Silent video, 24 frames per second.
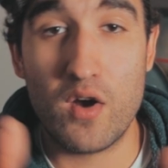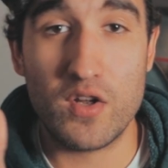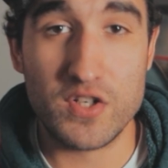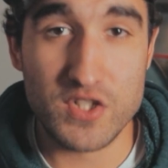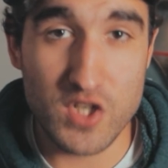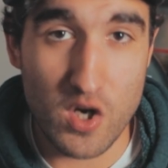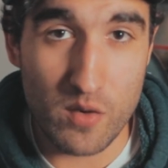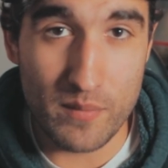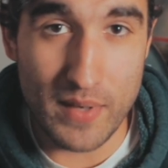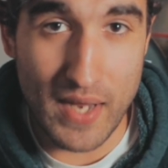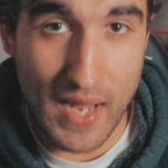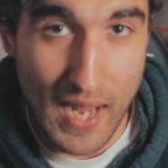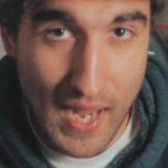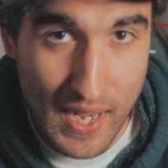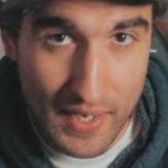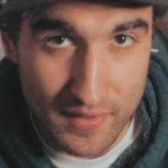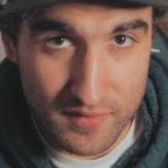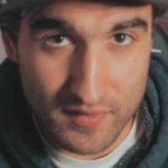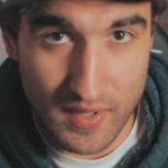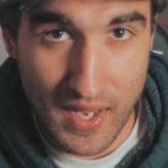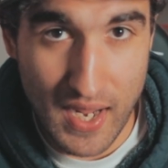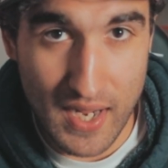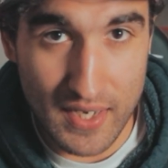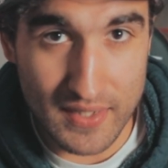Adobe
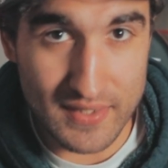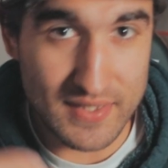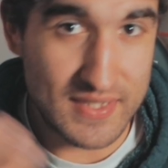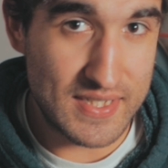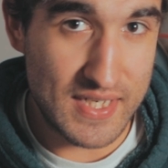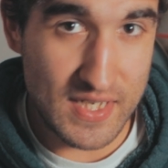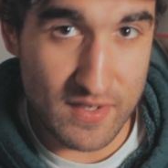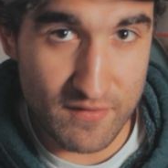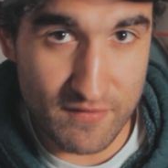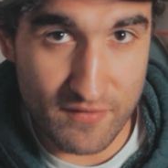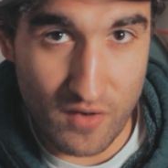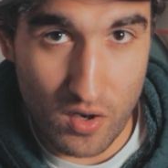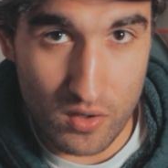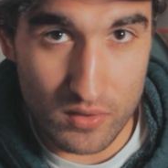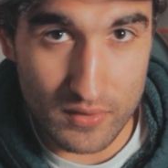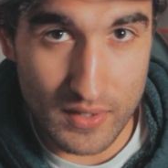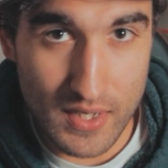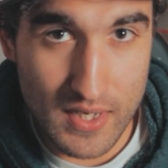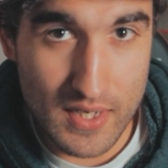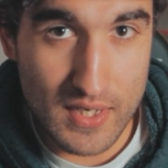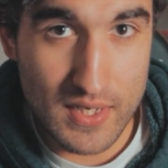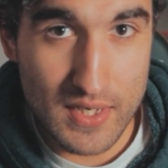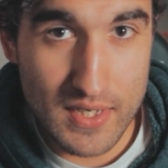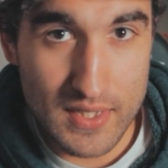has a default
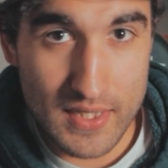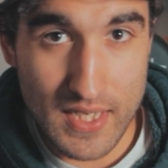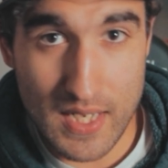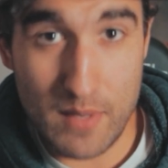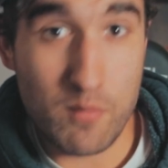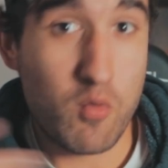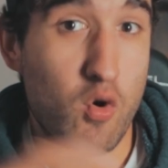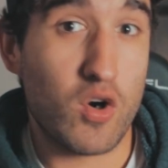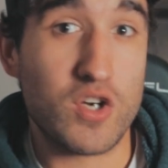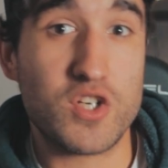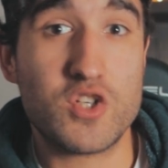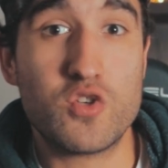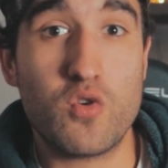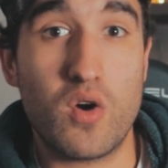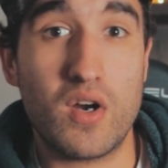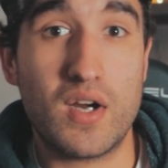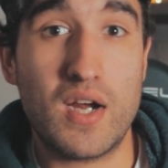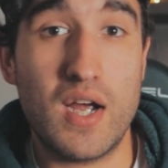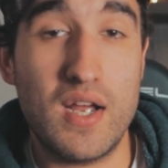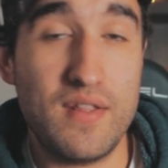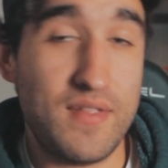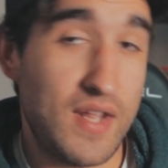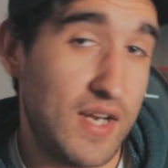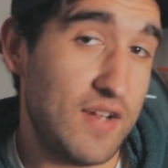keyboard
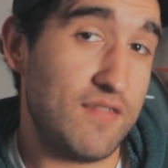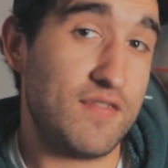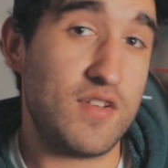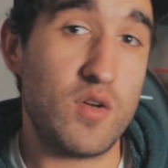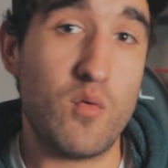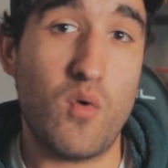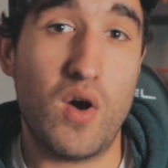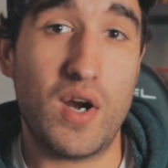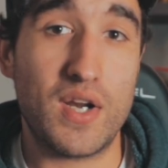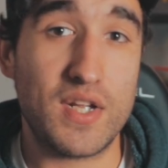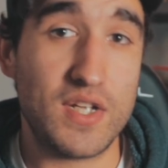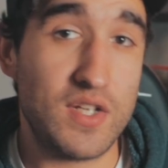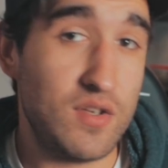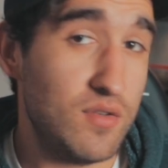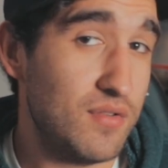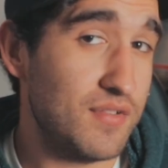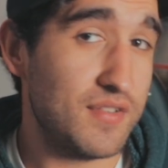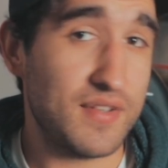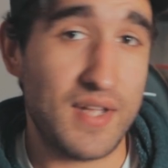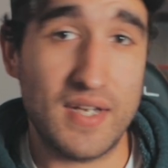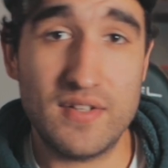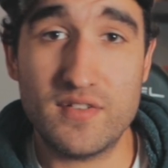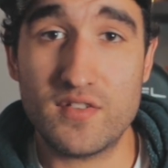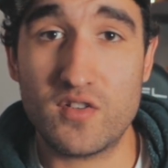shortcut that if you want to use,
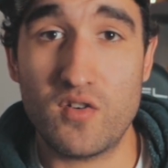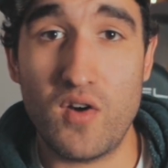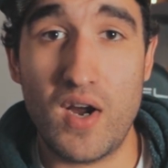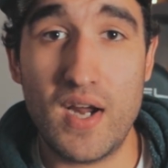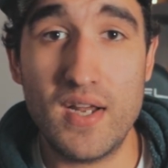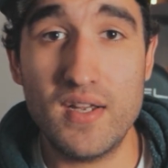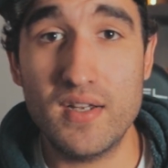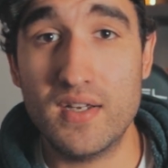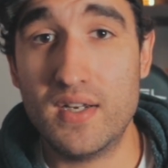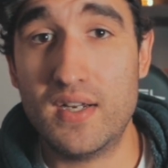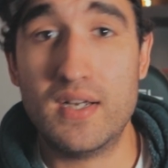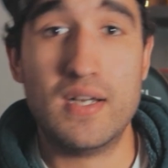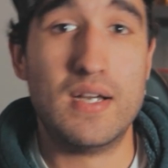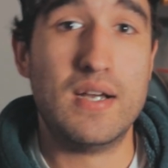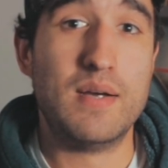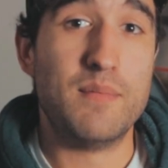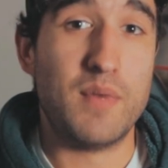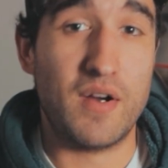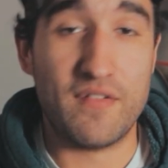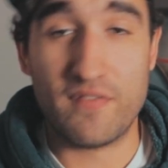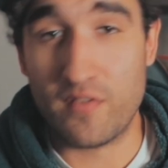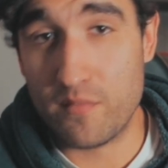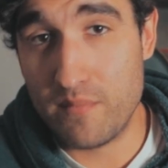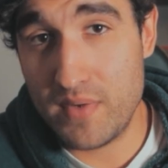that's great.
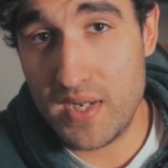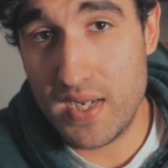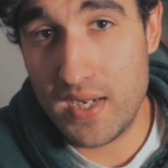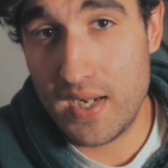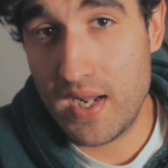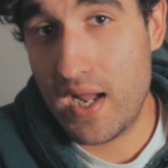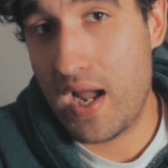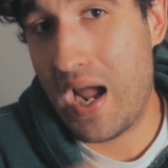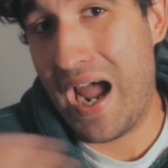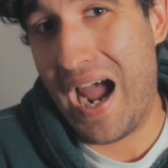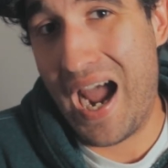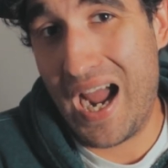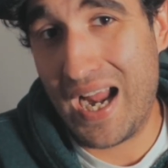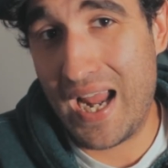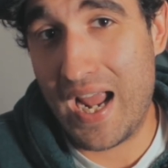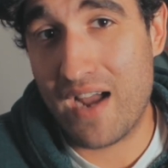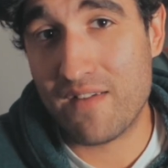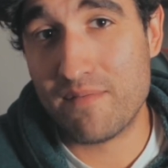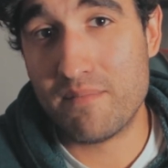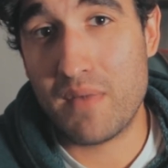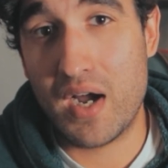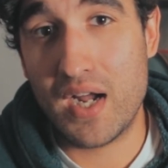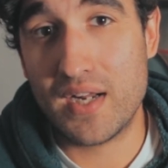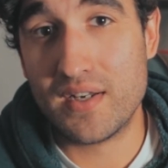But for me, I
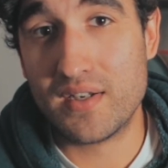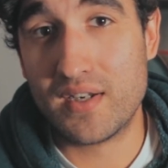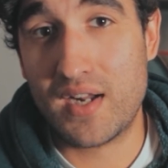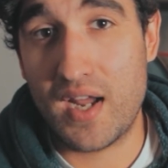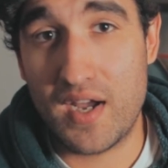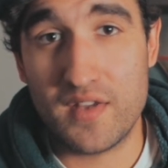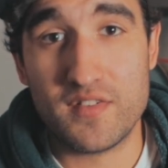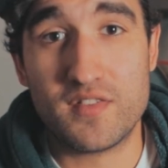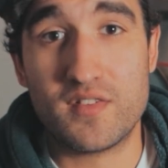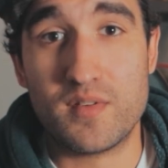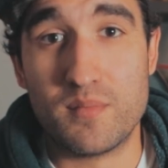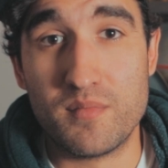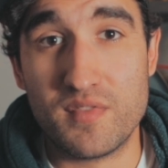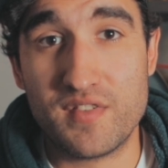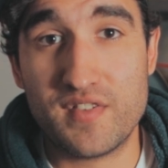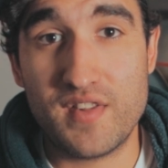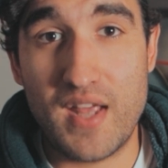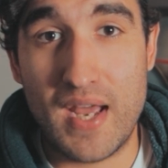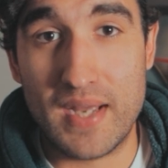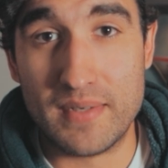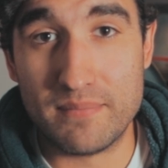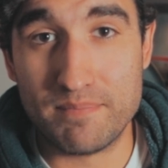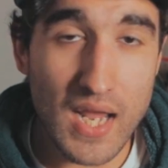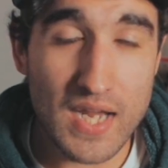have mine custom
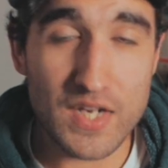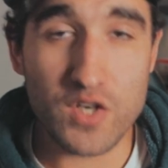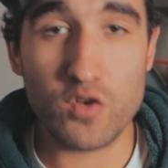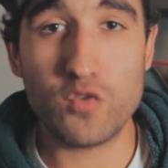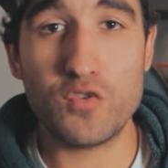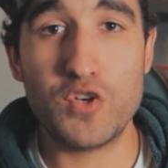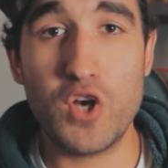set. And you'll